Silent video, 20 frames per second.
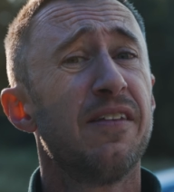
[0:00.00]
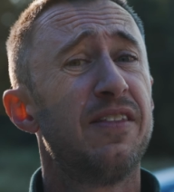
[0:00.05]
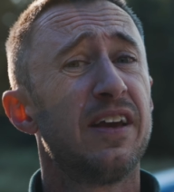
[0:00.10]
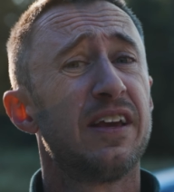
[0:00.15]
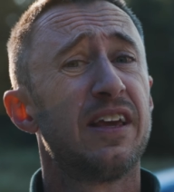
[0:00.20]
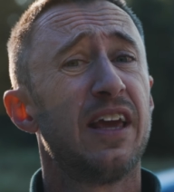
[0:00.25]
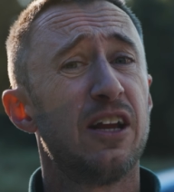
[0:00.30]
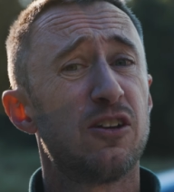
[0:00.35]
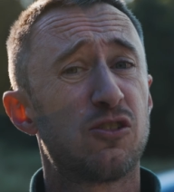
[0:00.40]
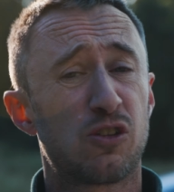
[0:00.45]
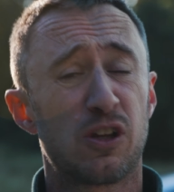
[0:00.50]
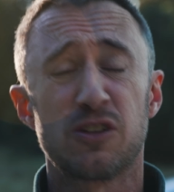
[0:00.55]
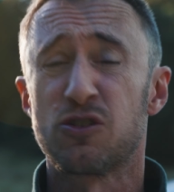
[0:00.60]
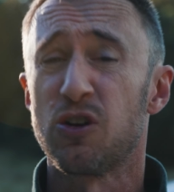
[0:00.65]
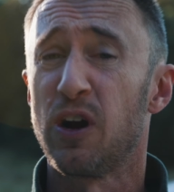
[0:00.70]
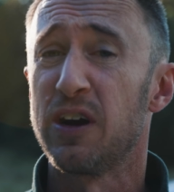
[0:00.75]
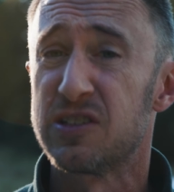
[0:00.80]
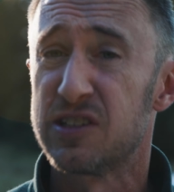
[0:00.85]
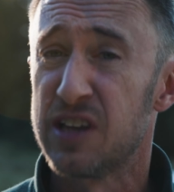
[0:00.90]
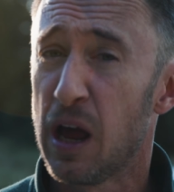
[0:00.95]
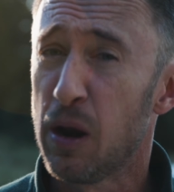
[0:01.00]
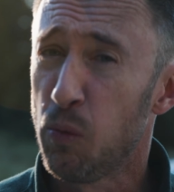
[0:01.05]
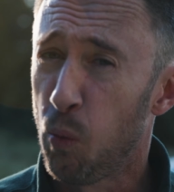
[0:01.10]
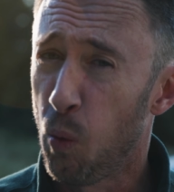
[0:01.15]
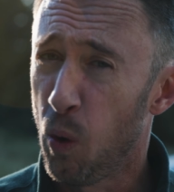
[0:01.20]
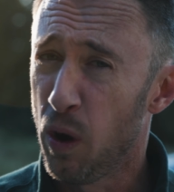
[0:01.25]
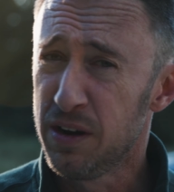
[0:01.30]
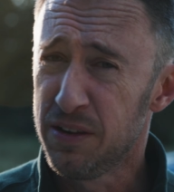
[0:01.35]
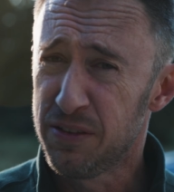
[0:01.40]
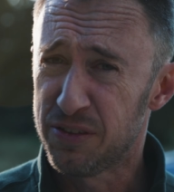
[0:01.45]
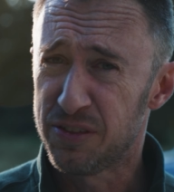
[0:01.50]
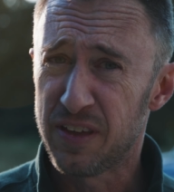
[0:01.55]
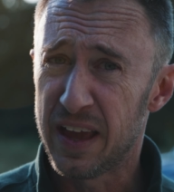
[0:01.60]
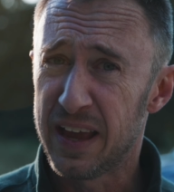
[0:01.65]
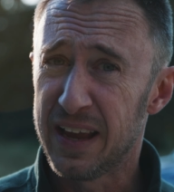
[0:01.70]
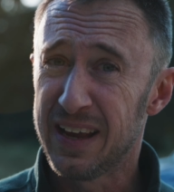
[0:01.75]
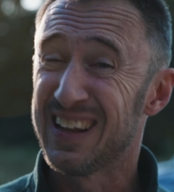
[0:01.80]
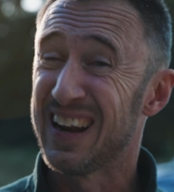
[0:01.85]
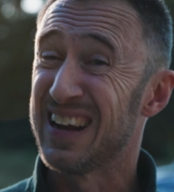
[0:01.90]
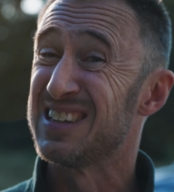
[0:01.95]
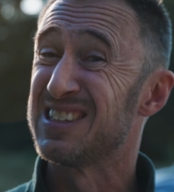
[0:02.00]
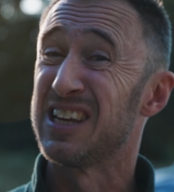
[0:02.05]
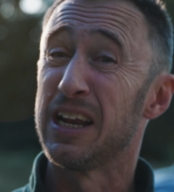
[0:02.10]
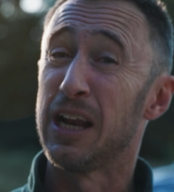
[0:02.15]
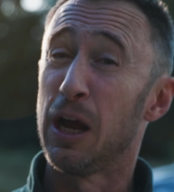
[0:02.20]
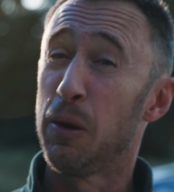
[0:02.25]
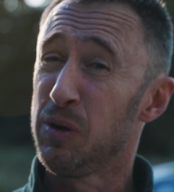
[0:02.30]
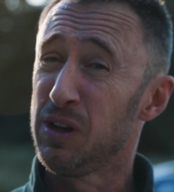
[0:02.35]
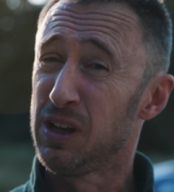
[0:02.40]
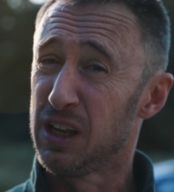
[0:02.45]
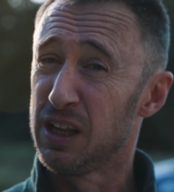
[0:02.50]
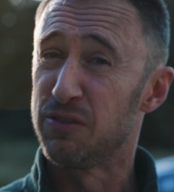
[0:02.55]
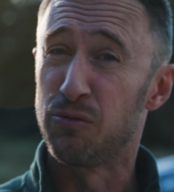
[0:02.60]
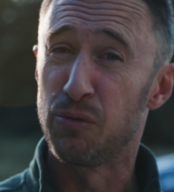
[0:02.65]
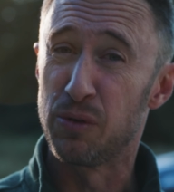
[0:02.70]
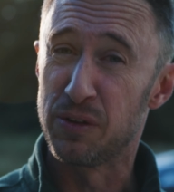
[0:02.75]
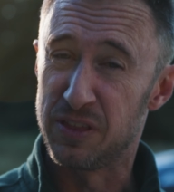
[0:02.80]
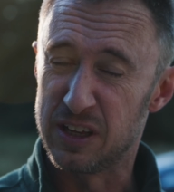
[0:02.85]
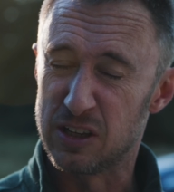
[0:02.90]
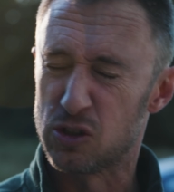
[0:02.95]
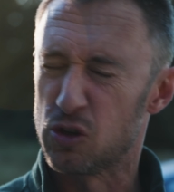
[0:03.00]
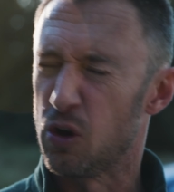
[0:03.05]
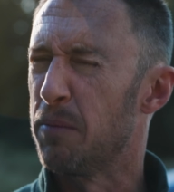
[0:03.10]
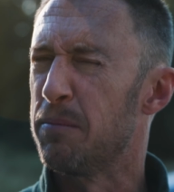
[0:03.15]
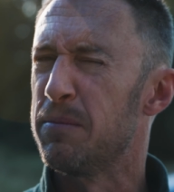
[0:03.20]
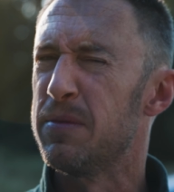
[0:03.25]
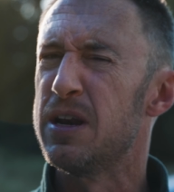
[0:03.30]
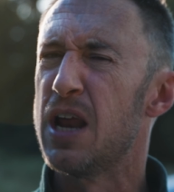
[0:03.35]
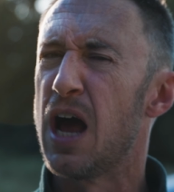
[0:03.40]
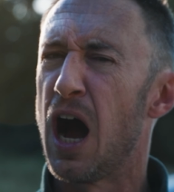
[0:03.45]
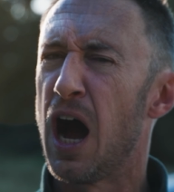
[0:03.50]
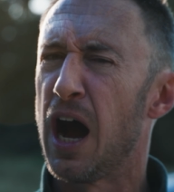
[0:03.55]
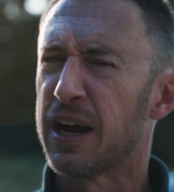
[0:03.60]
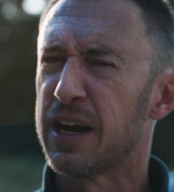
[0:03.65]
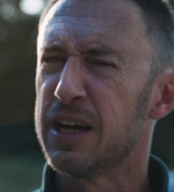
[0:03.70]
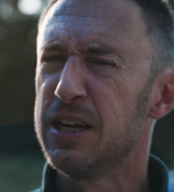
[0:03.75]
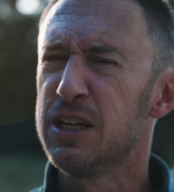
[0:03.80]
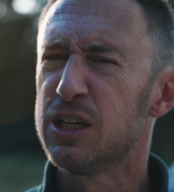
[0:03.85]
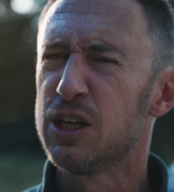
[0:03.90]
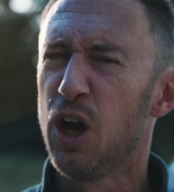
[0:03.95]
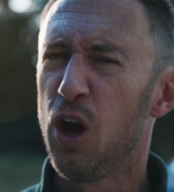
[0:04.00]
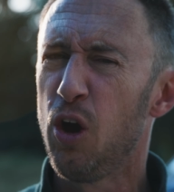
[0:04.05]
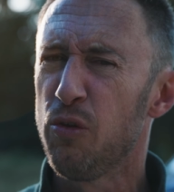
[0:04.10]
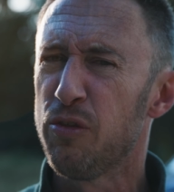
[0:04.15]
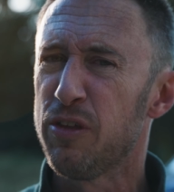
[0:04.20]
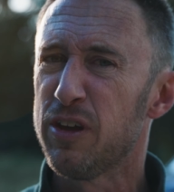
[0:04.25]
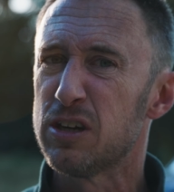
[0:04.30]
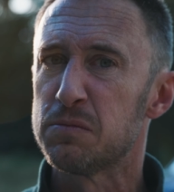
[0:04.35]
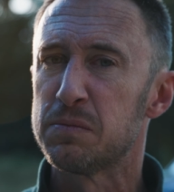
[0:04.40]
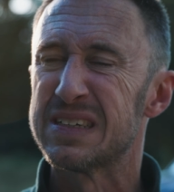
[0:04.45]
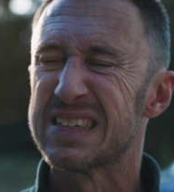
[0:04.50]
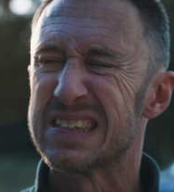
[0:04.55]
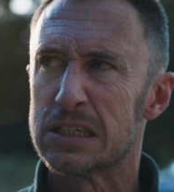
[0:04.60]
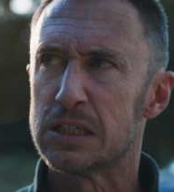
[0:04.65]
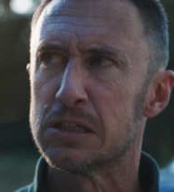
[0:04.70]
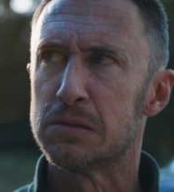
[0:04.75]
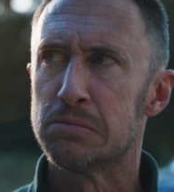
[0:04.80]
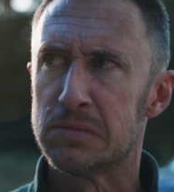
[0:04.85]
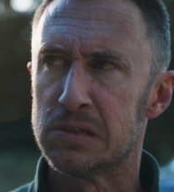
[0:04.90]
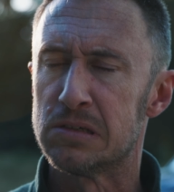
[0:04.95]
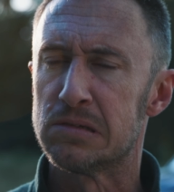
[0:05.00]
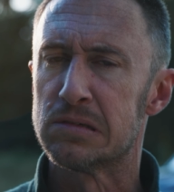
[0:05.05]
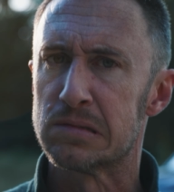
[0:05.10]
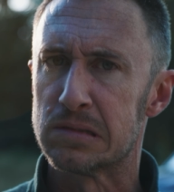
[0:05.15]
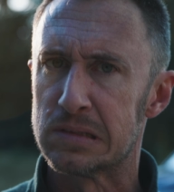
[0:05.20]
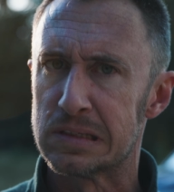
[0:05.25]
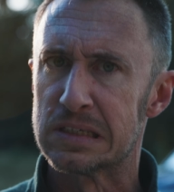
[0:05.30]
the gauge cluster. I said one thing and I said I would live with it, so I'm not gonna go there, but come on,